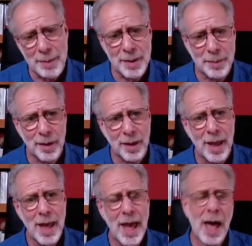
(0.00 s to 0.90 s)
in the book
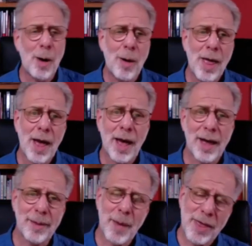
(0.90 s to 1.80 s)
how
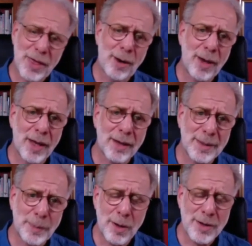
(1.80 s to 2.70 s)
my theory that
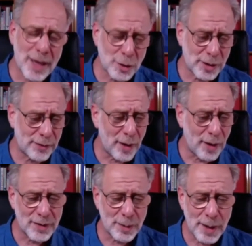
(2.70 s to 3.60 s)
sports actually
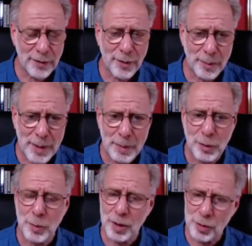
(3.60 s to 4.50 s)
evolved as a way for people
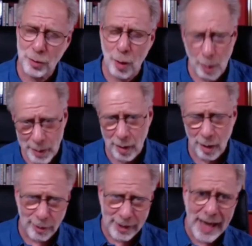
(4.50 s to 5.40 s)
to control what we
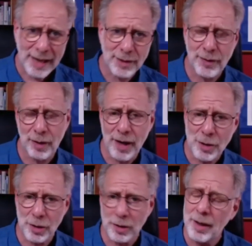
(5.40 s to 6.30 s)
call reactive
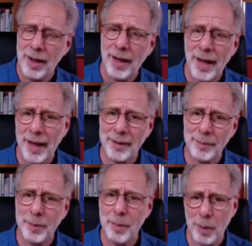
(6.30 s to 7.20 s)
aggression and
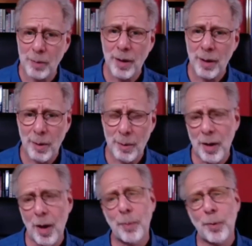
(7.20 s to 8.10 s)
promote what we
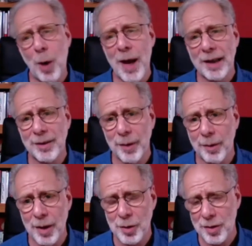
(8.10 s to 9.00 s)
call proactive
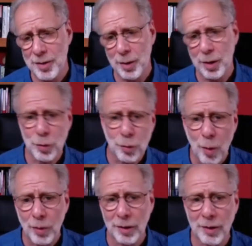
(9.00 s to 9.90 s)
aggression, so
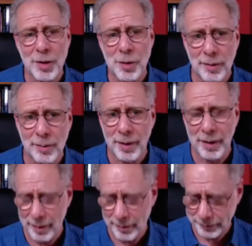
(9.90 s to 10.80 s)
controlled aggression.
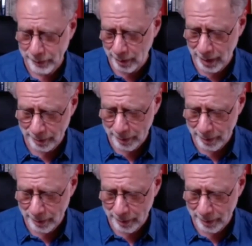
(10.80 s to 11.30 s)
Okay.